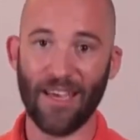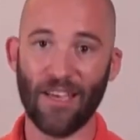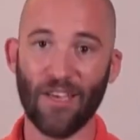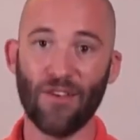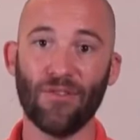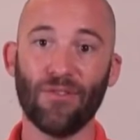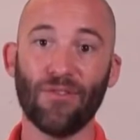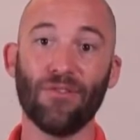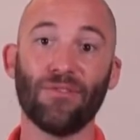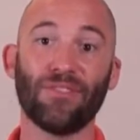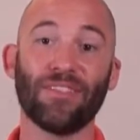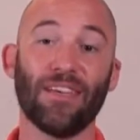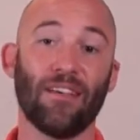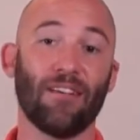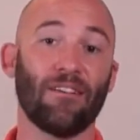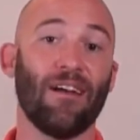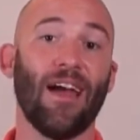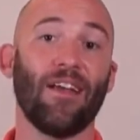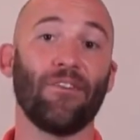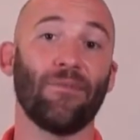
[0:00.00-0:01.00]
that you use to
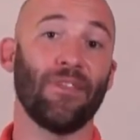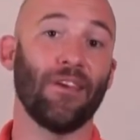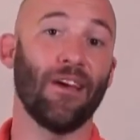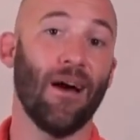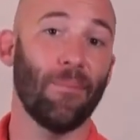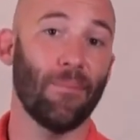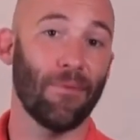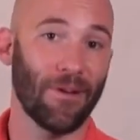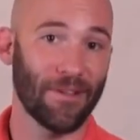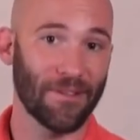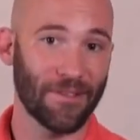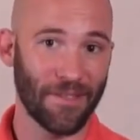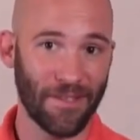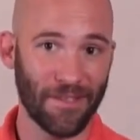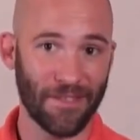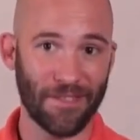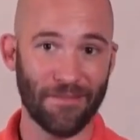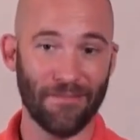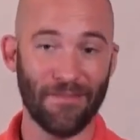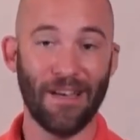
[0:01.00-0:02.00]
interact with the operating
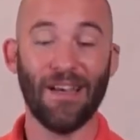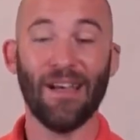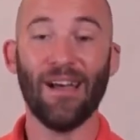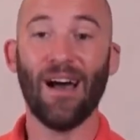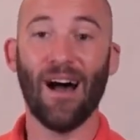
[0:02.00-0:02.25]
system,